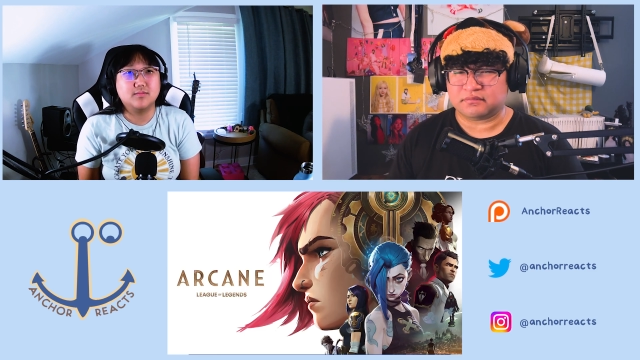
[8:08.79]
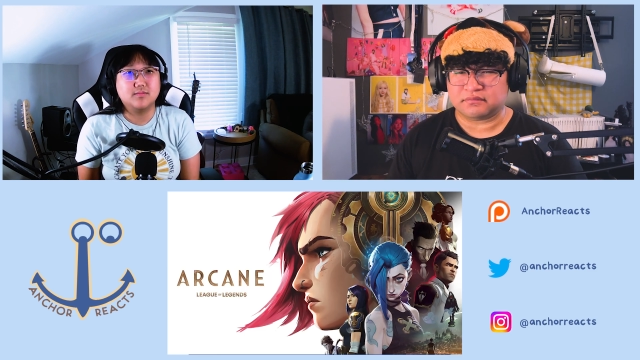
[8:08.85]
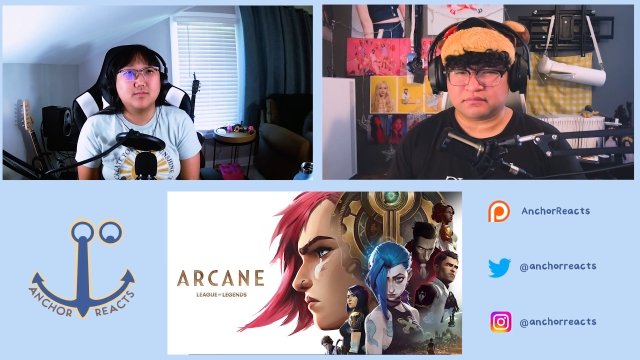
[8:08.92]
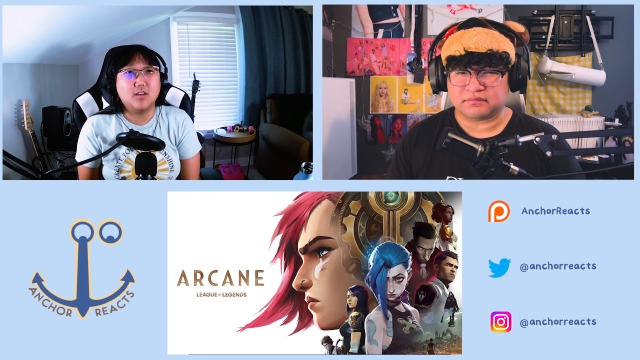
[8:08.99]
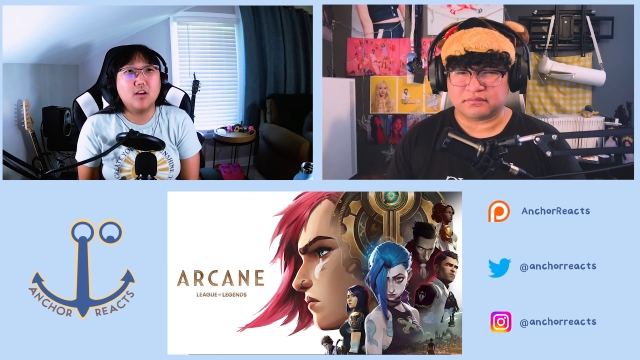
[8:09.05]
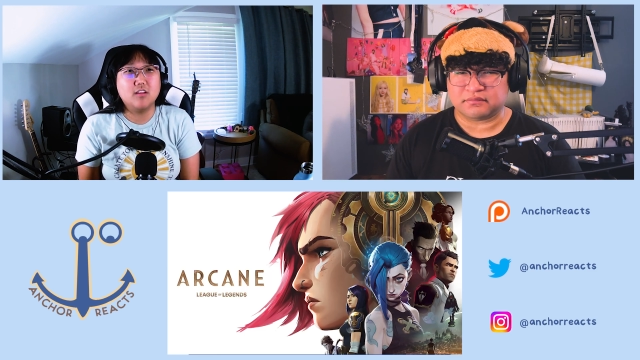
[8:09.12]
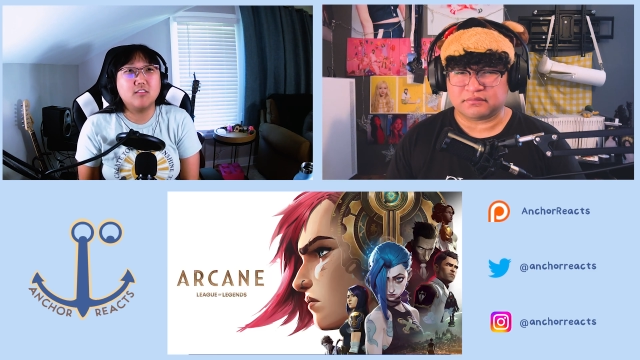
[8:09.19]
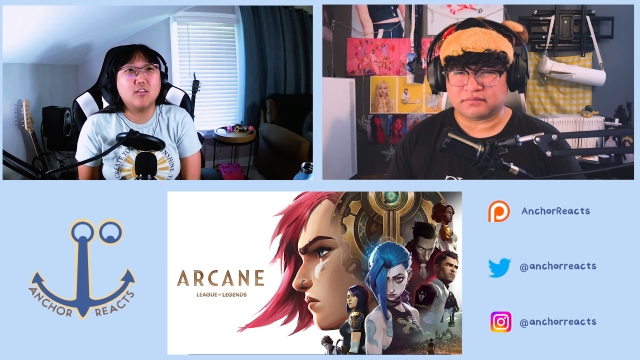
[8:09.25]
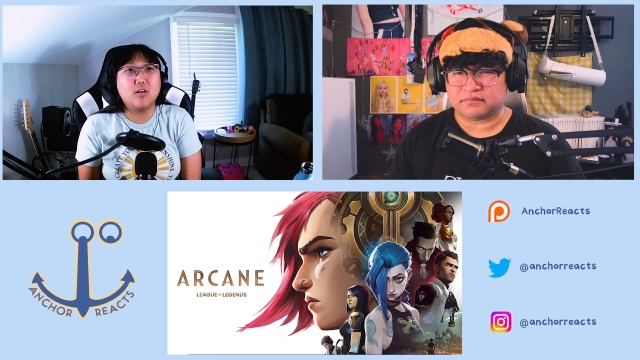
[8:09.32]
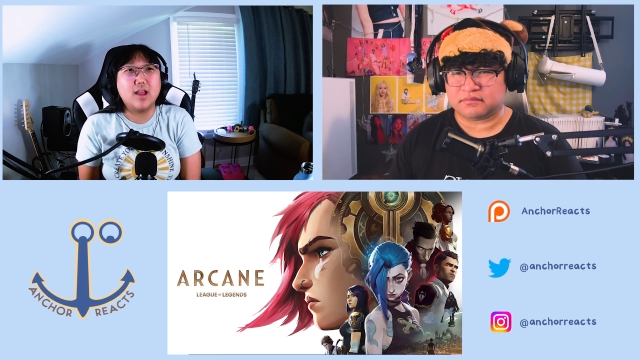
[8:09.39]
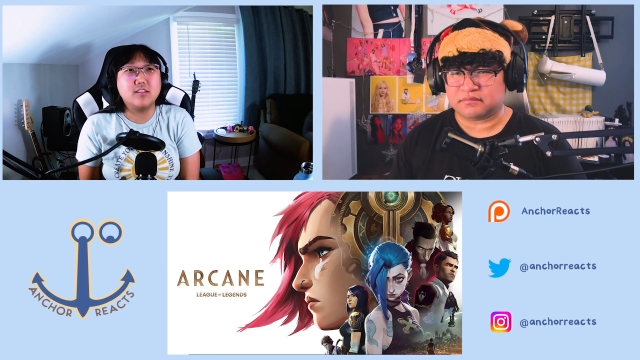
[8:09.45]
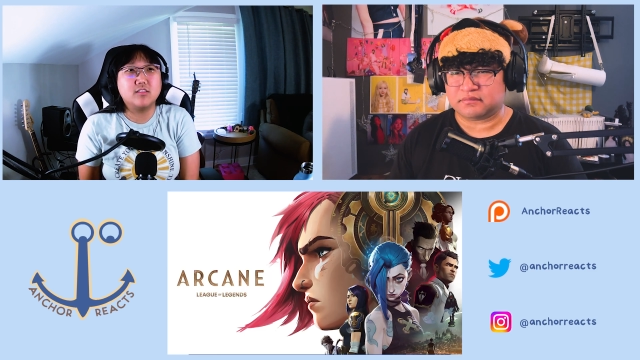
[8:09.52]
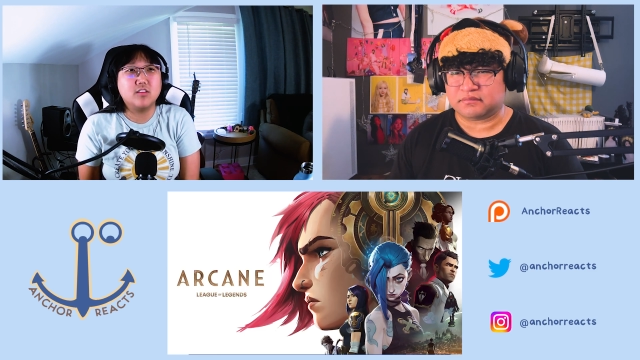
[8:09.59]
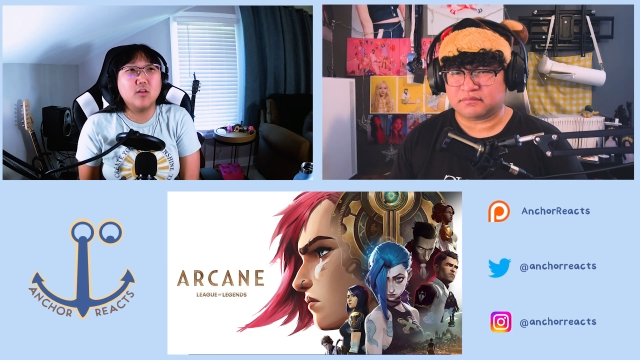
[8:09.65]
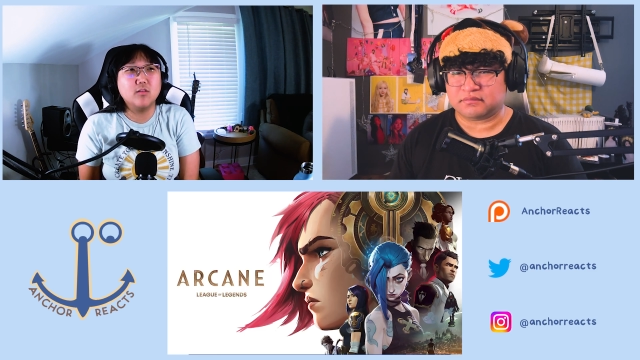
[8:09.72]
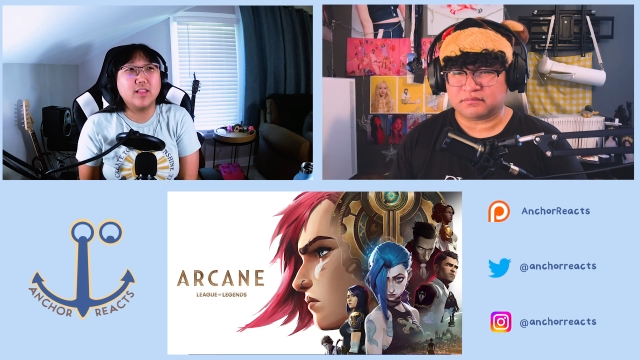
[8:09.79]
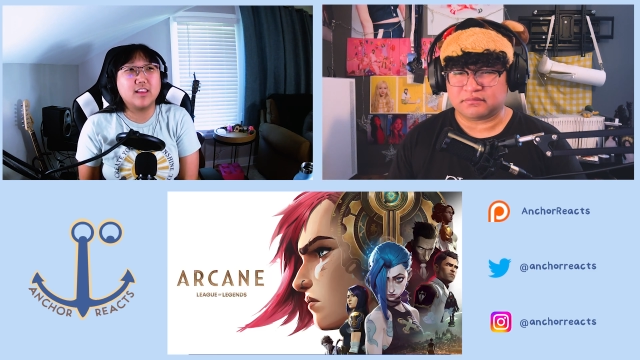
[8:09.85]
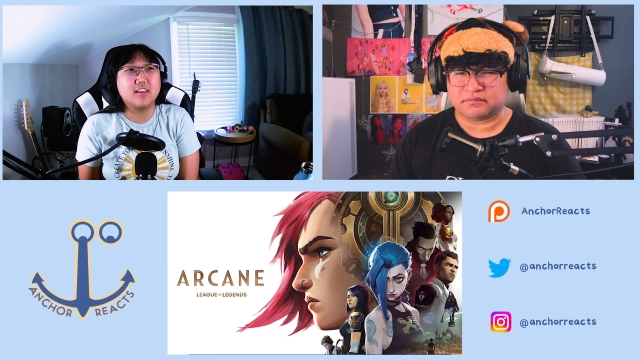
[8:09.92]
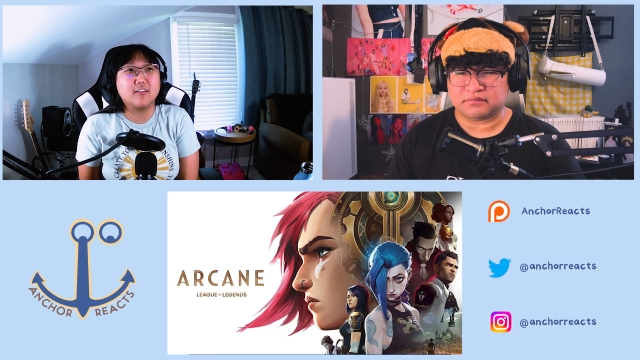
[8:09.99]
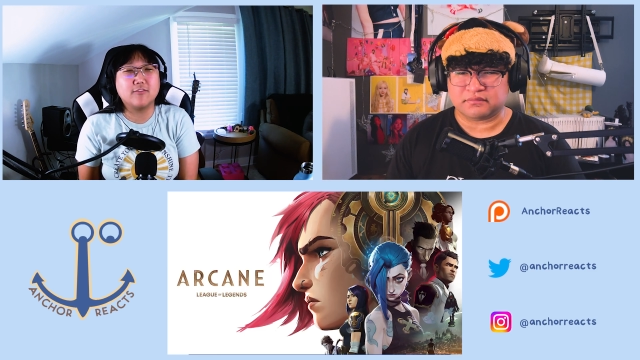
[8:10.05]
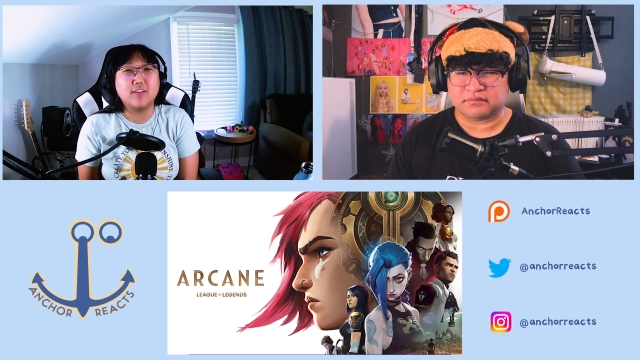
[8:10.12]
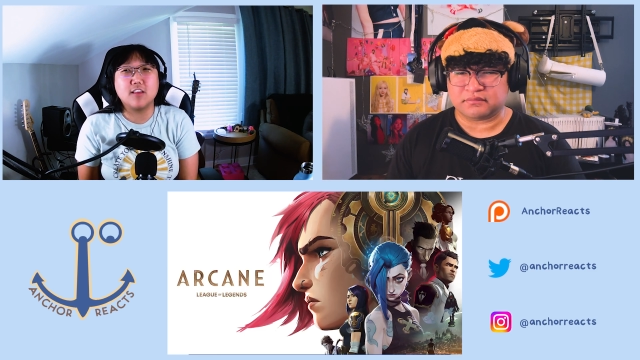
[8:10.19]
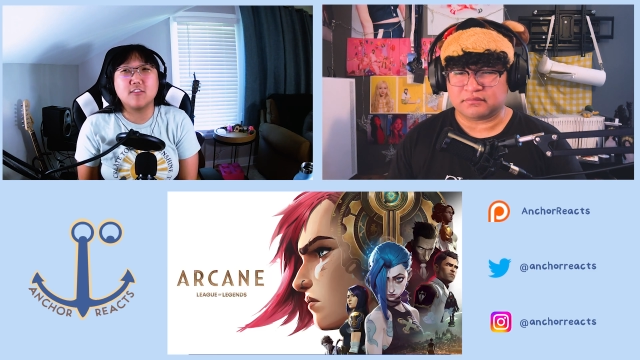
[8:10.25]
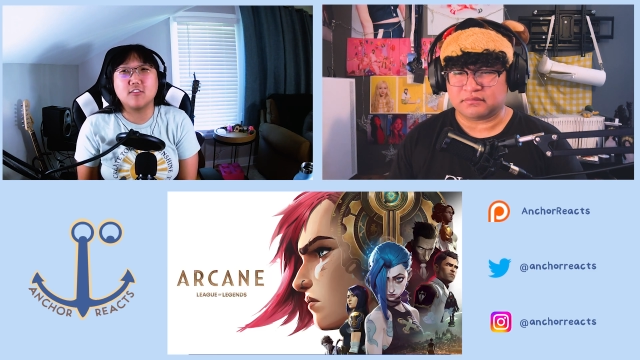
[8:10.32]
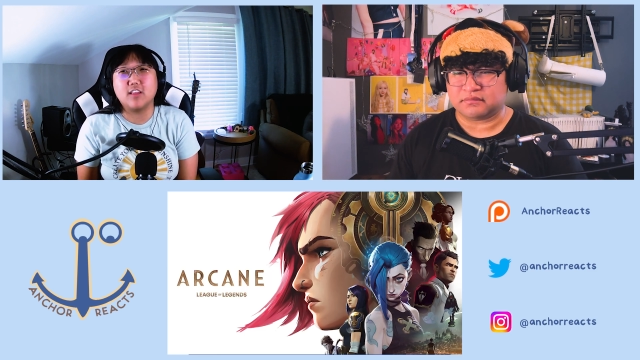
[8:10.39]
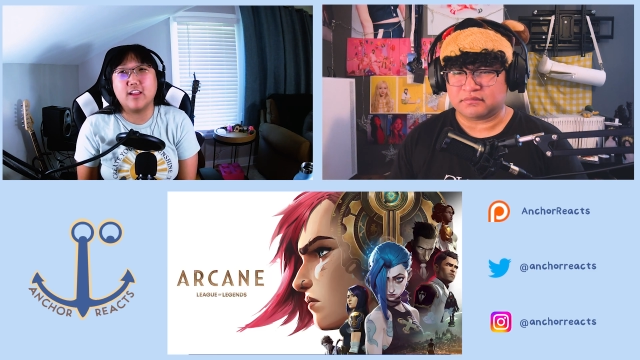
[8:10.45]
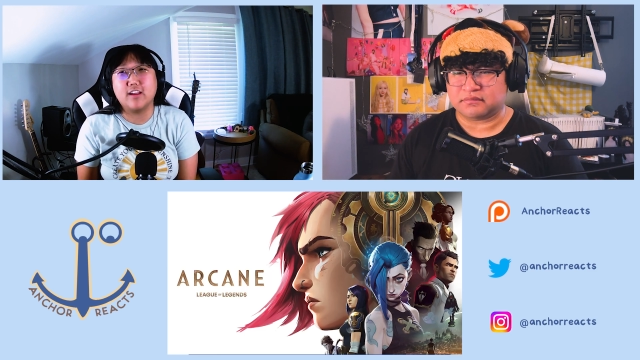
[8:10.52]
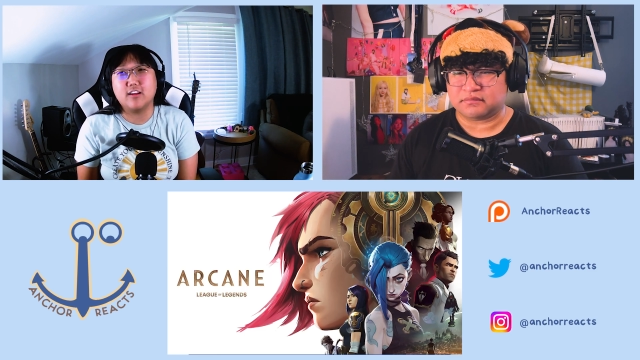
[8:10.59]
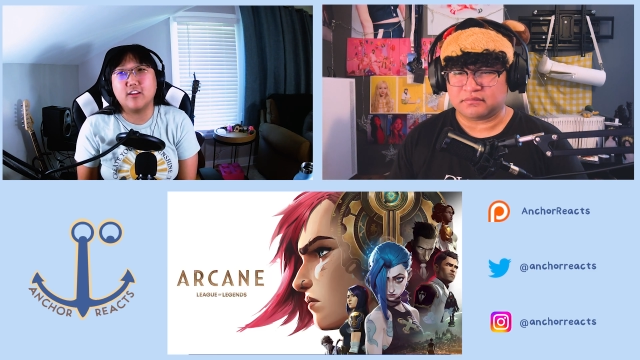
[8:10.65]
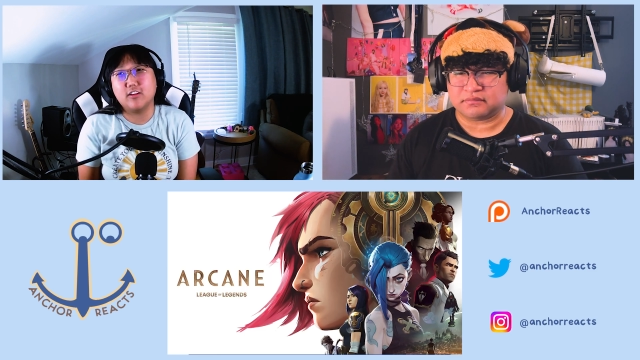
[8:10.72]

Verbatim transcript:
Speaker 1: Also, I don't like your facial hair.